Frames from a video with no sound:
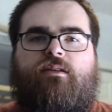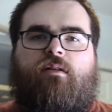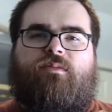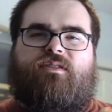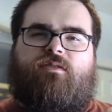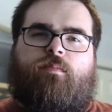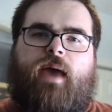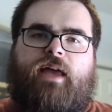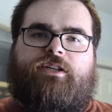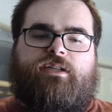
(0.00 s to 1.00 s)
almost little
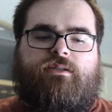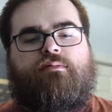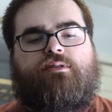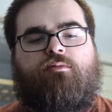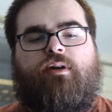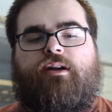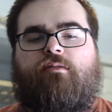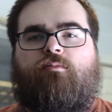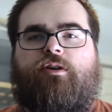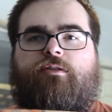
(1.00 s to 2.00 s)
patches to
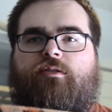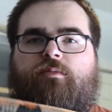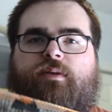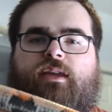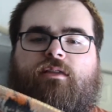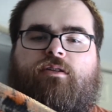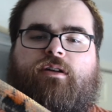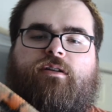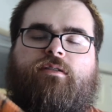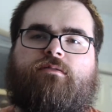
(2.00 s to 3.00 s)
where one group can look